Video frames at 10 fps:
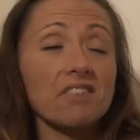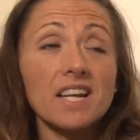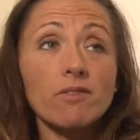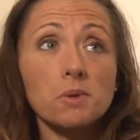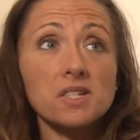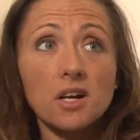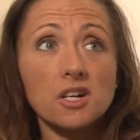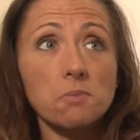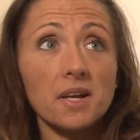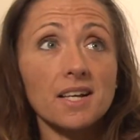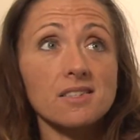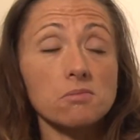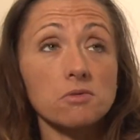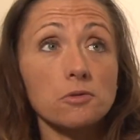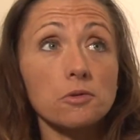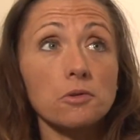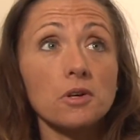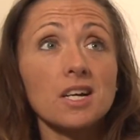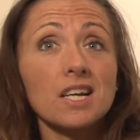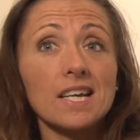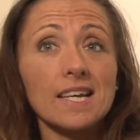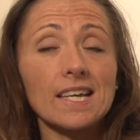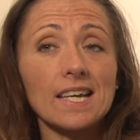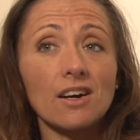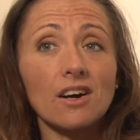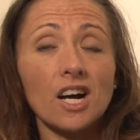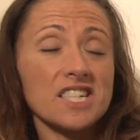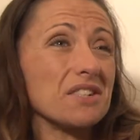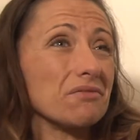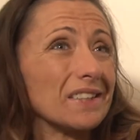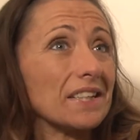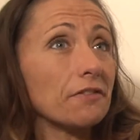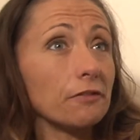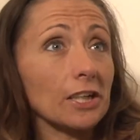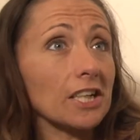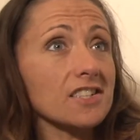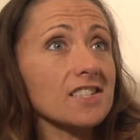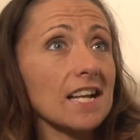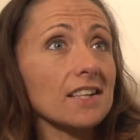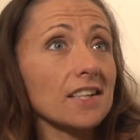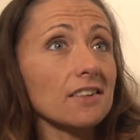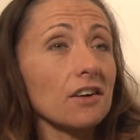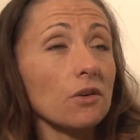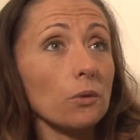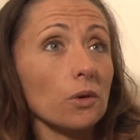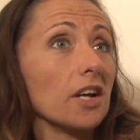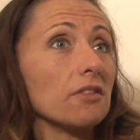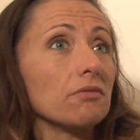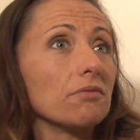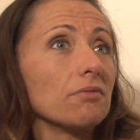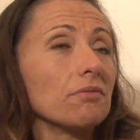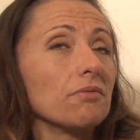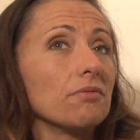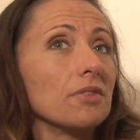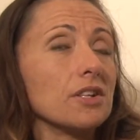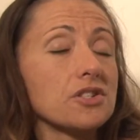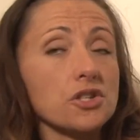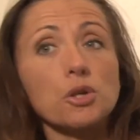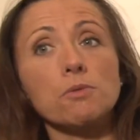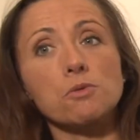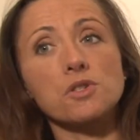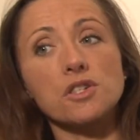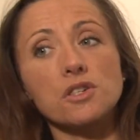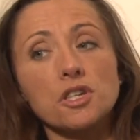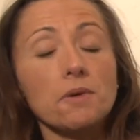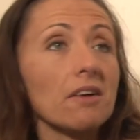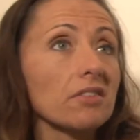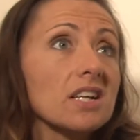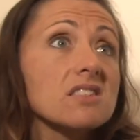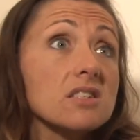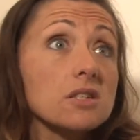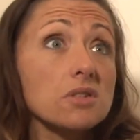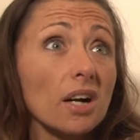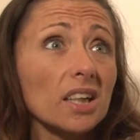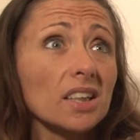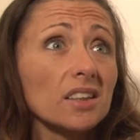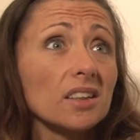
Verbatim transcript: never been touched by cancer before, I didn't really fully understand it. All I assumed was that you have cancer, you die.